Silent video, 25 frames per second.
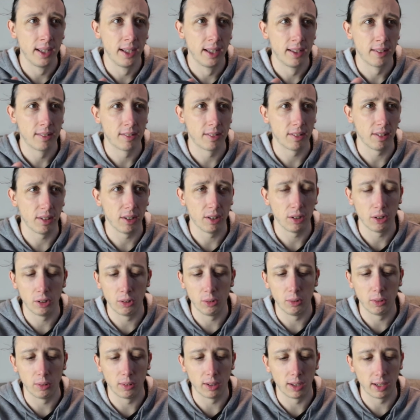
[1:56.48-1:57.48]

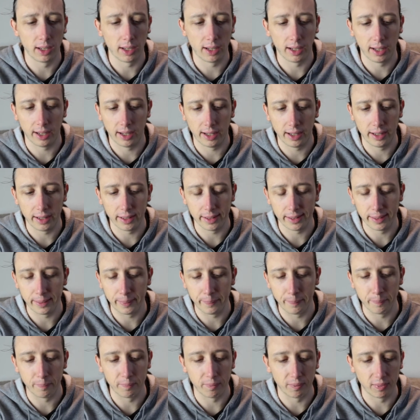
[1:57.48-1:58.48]
So
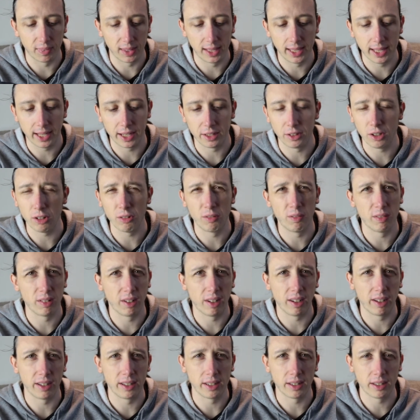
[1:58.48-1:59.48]
yeah, I don't
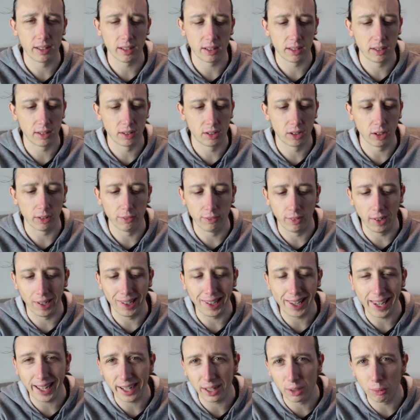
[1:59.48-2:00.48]
like go for
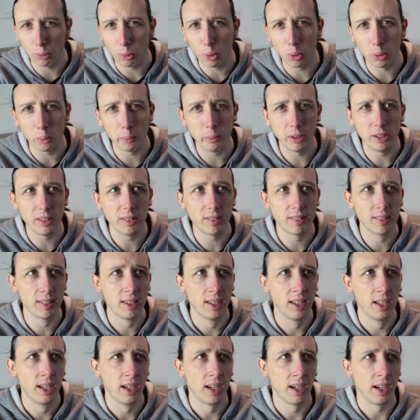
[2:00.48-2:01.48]
leg warmers,
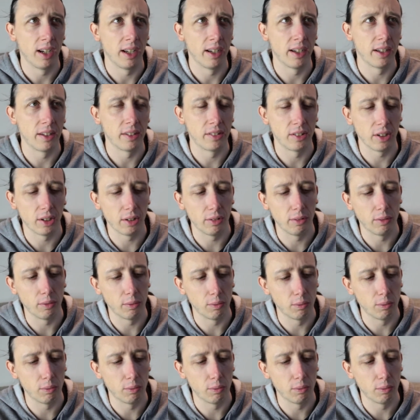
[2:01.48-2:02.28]
and I don't